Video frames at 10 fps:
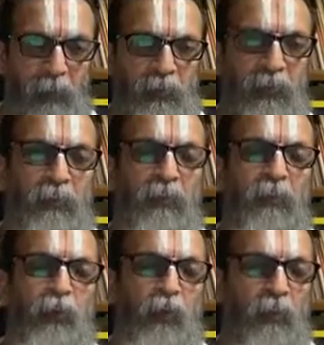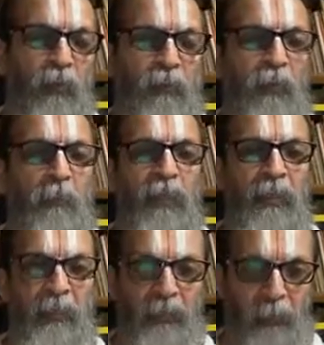It's told that there are
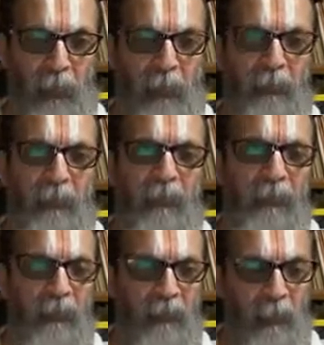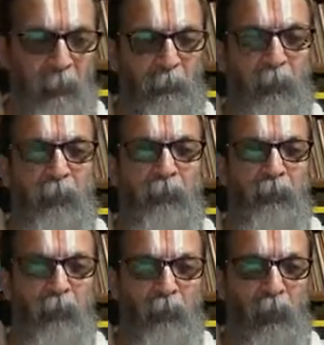millions of planets and these people are
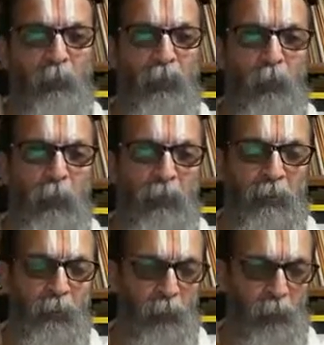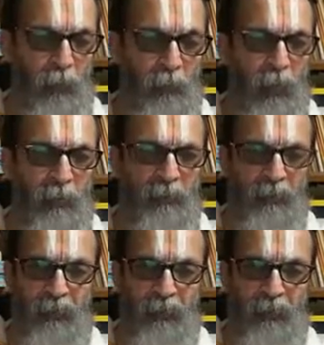still counting 1 and 2, the modern